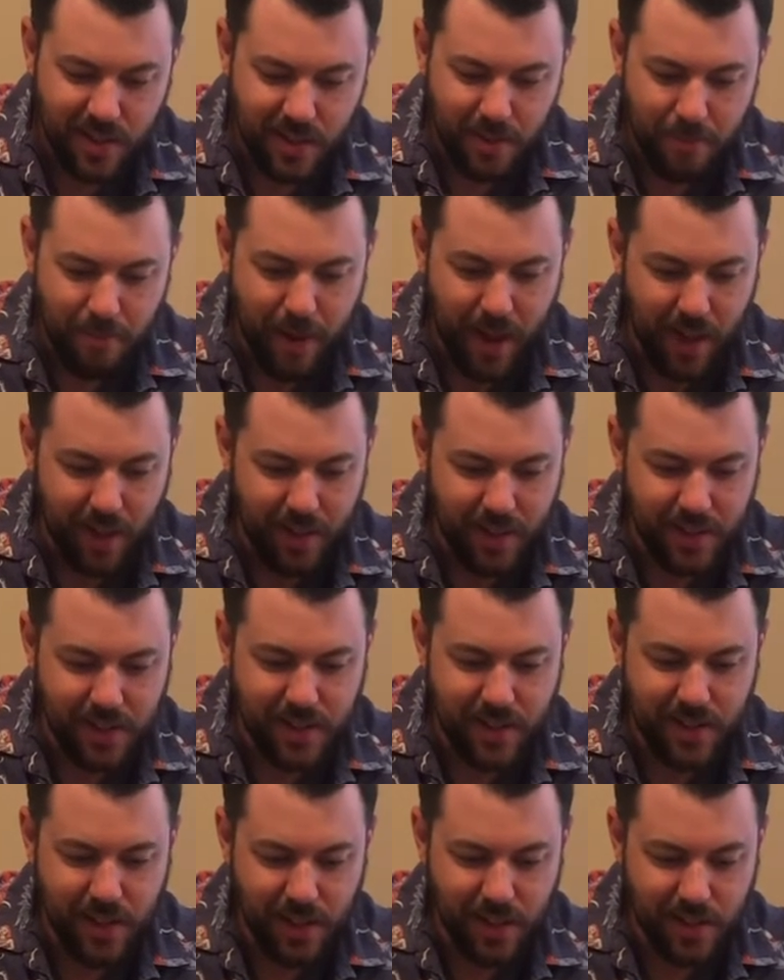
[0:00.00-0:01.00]
man,
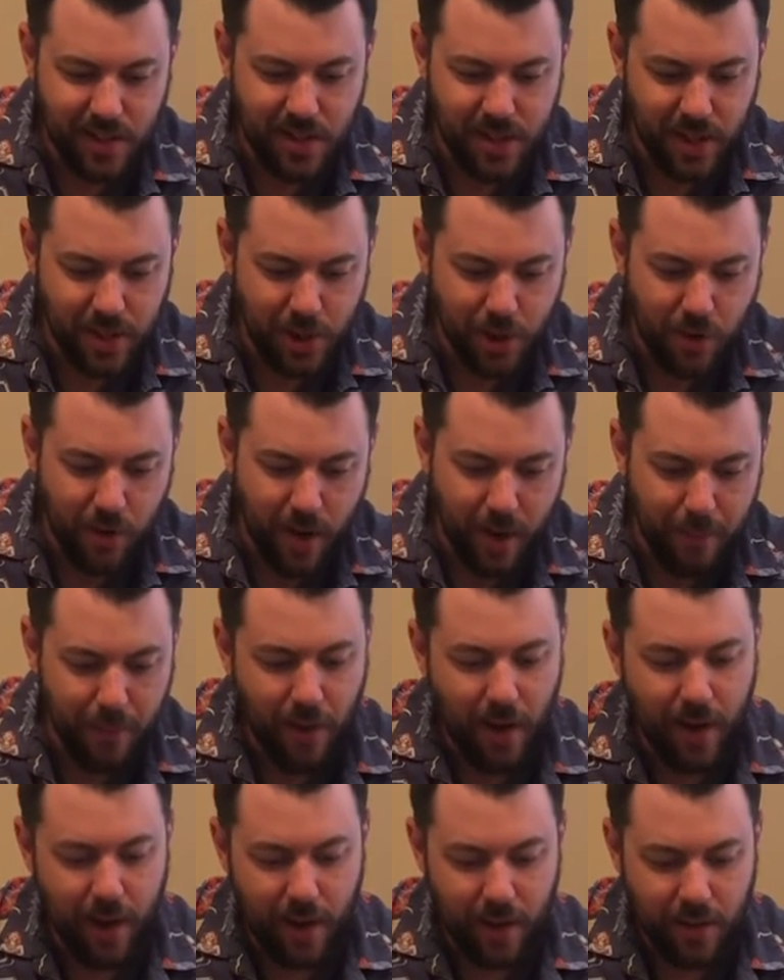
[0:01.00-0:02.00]
it's such a great
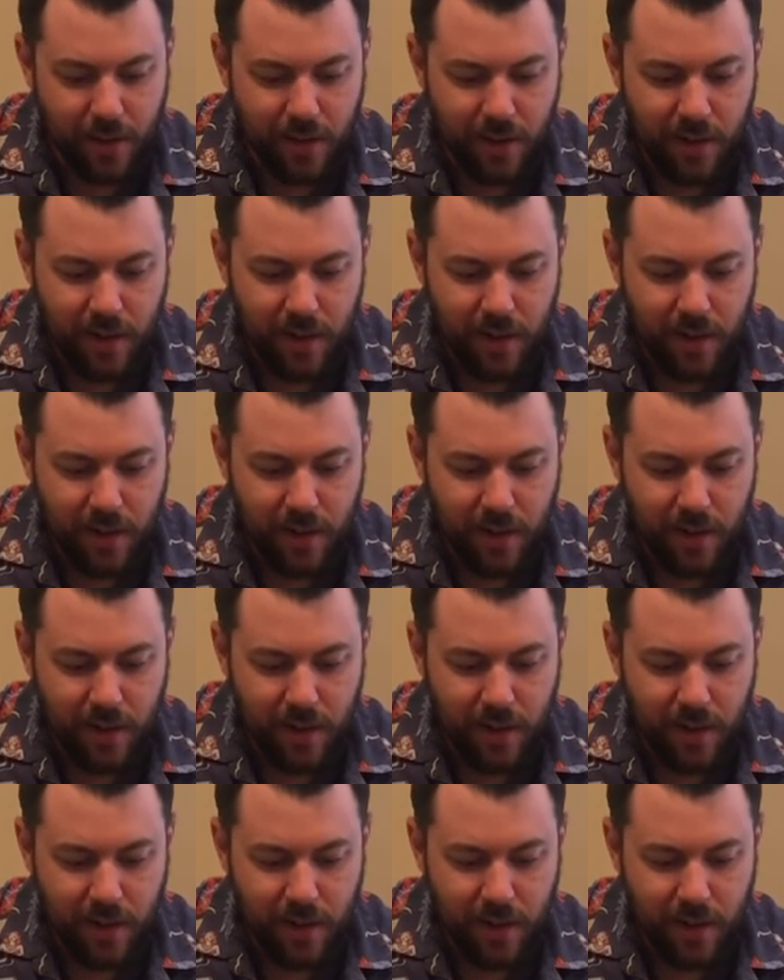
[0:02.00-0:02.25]
product,